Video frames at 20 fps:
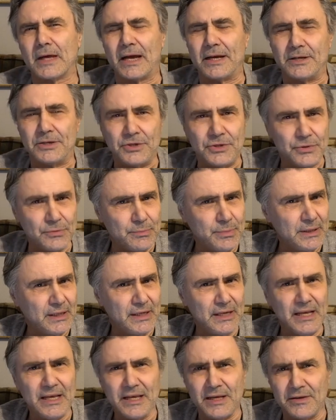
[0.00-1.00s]
i do
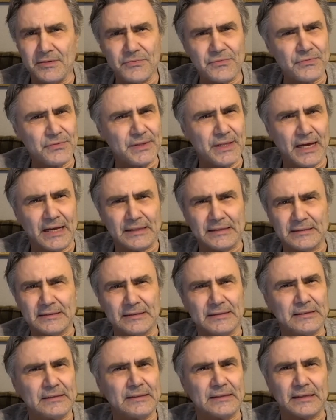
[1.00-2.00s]
believe
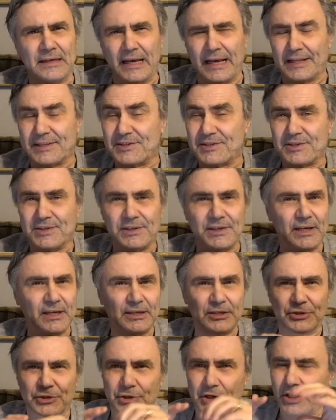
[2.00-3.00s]
that it's
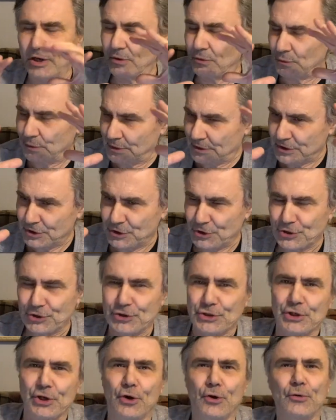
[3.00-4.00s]
gonna grow
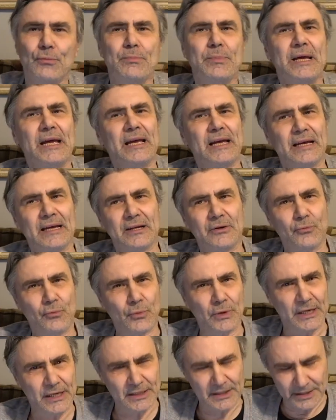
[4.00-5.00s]
so big
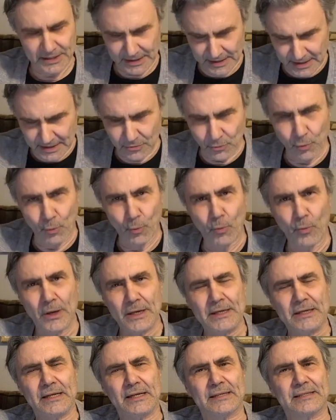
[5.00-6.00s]
when the
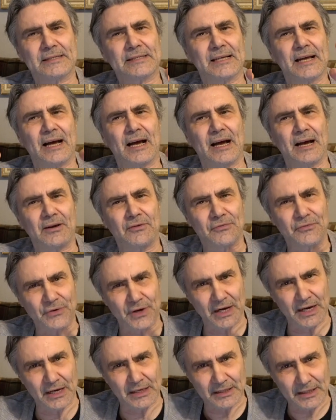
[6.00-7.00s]
oneness of
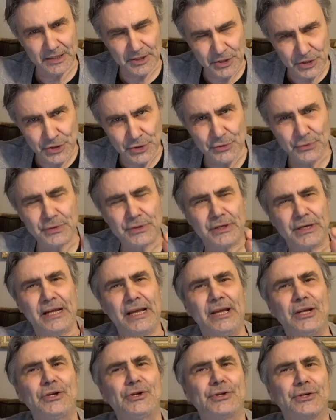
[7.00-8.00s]
the new
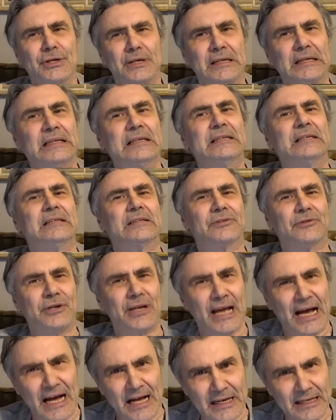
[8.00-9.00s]
creation
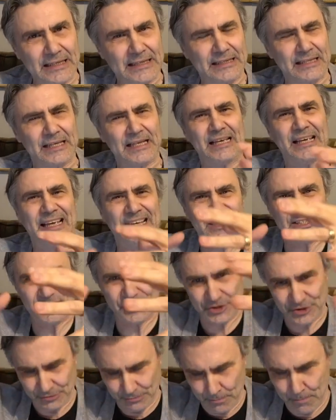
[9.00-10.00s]
reality
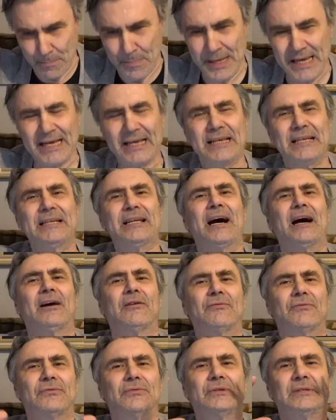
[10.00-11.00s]
it's big
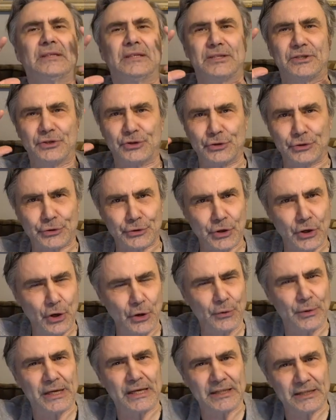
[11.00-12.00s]
enough it's
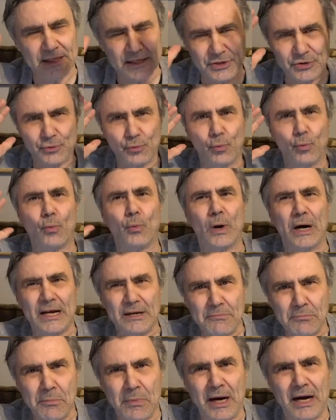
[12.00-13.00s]
growing in this
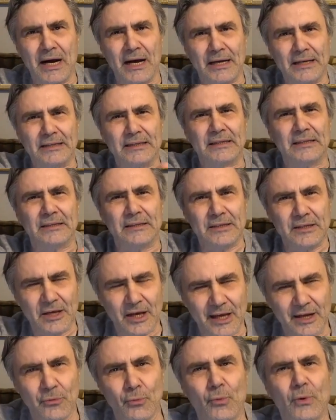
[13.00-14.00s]
one mind
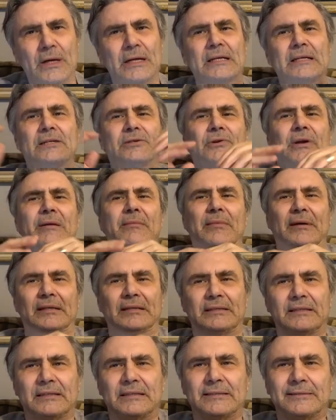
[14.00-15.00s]
and one
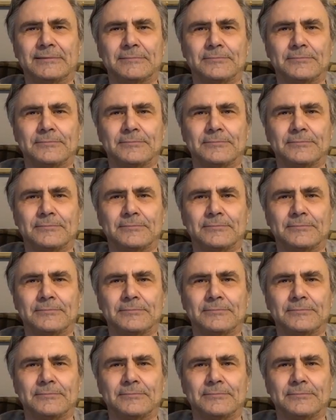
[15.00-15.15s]
agreement